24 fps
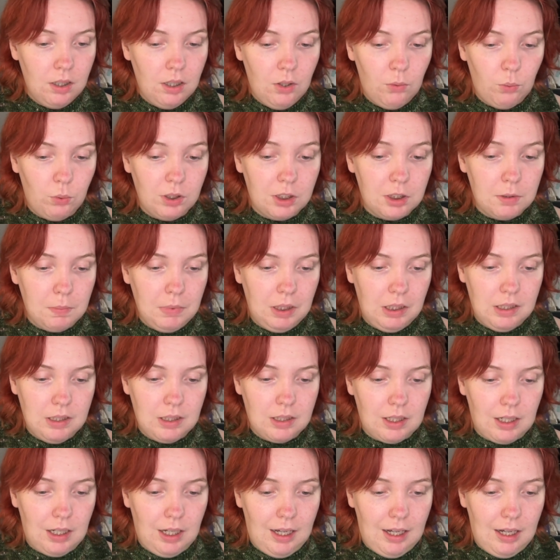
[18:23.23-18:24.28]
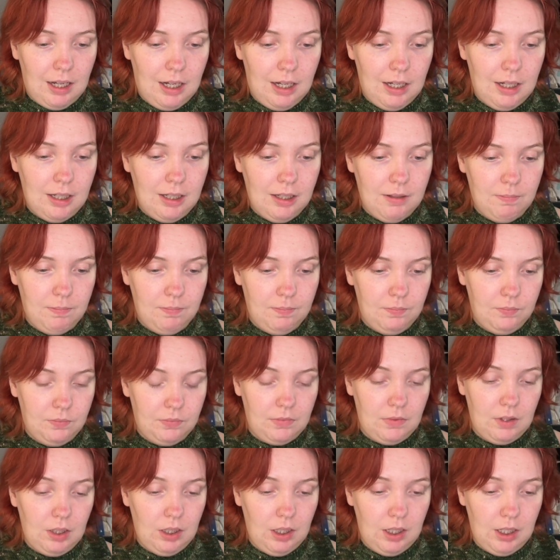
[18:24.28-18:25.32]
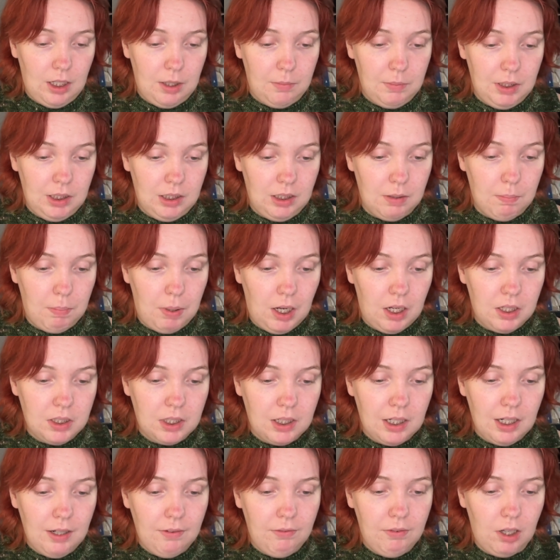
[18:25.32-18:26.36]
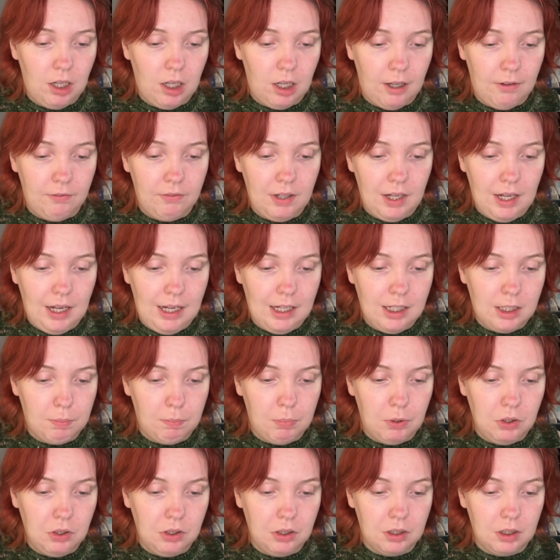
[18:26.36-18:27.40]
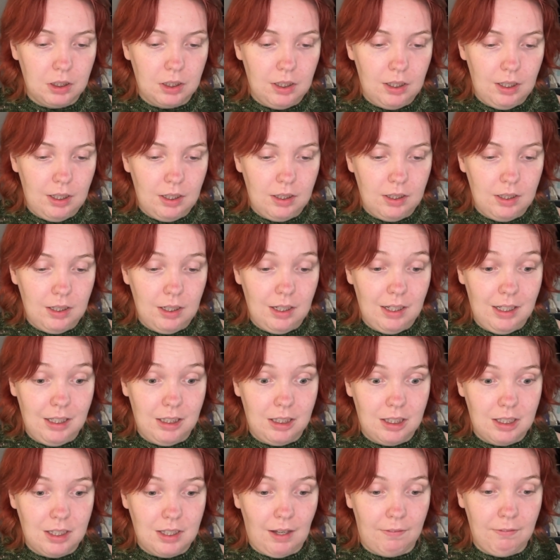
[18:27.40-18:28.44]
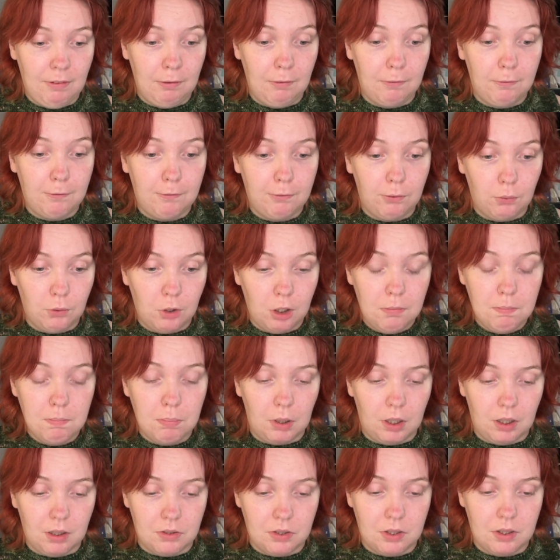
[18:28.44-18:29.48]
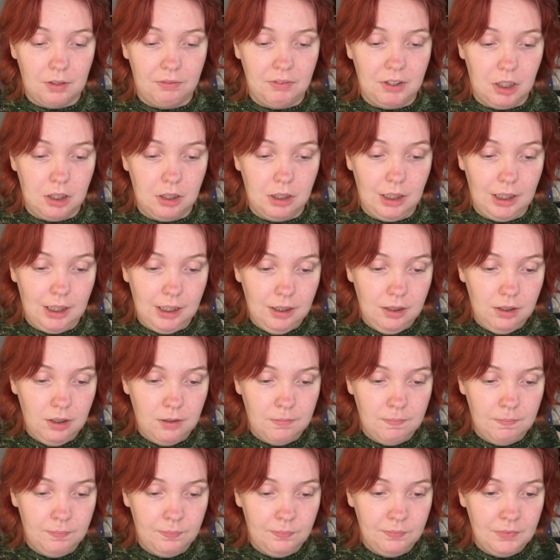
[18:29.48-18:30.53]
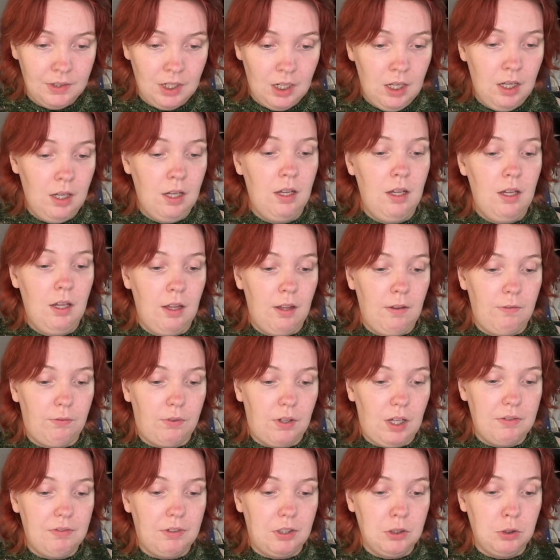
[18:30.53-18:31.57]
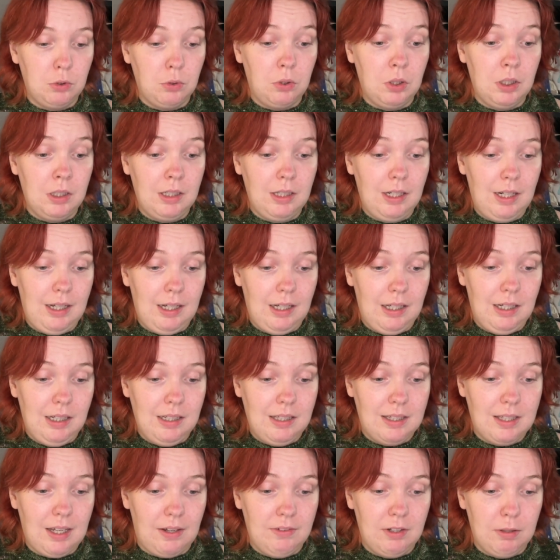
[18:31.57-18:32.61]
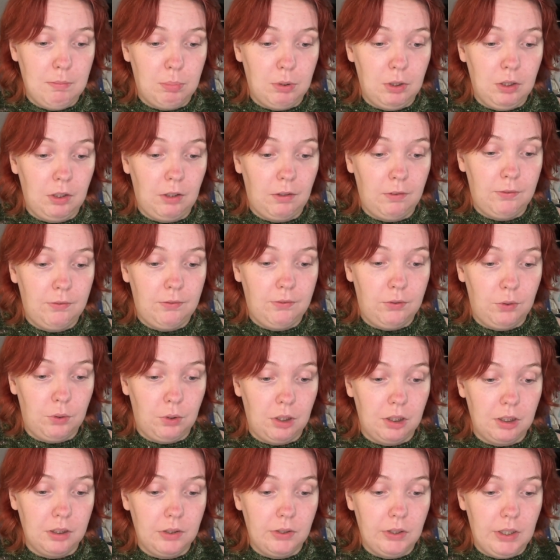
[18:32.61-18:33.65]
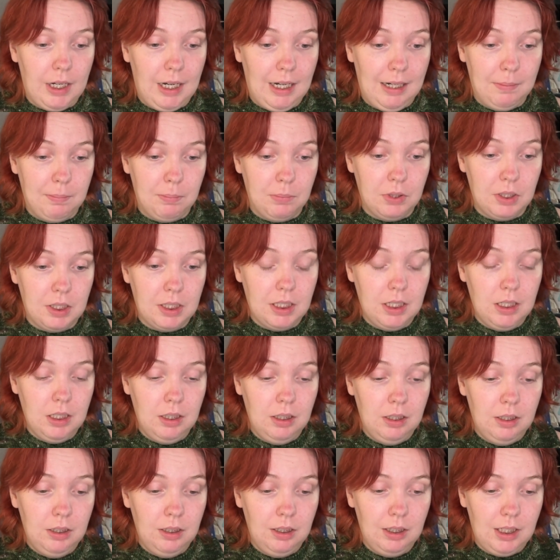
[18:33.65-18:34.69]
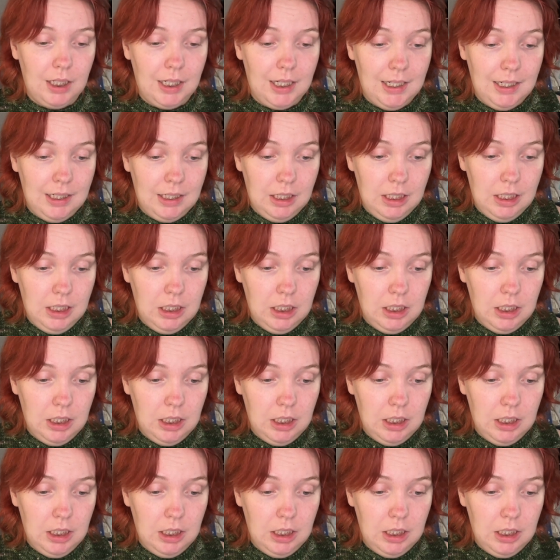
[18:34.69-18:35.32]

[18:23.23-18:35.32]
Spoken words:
Which means I am in the positive of 8.874 balls of yarn in, 587.4 grams in,